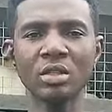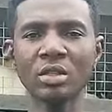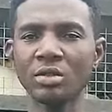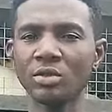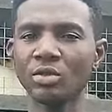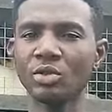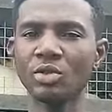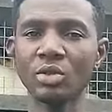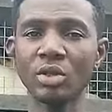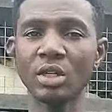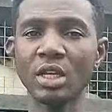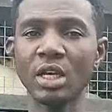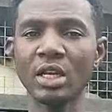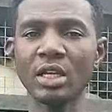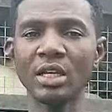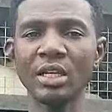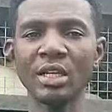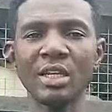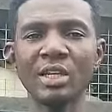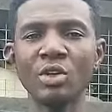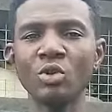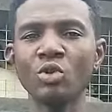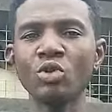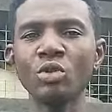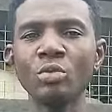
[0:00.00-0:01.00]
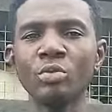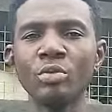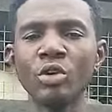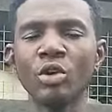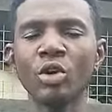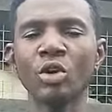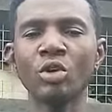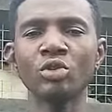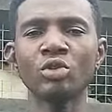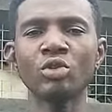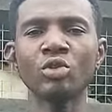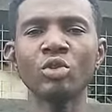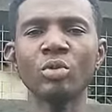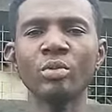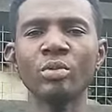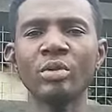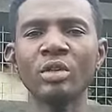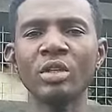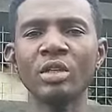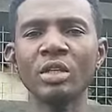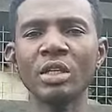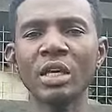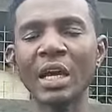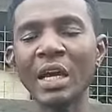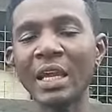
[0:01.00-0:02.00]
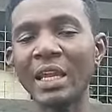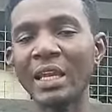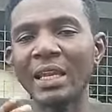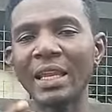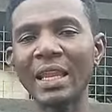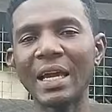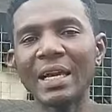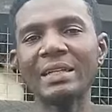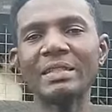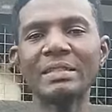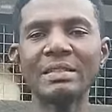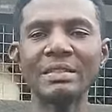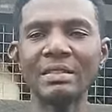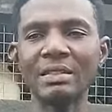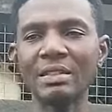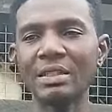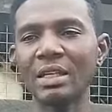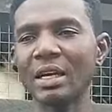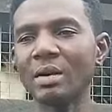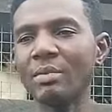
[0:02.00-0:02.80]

so that they would also be enlightened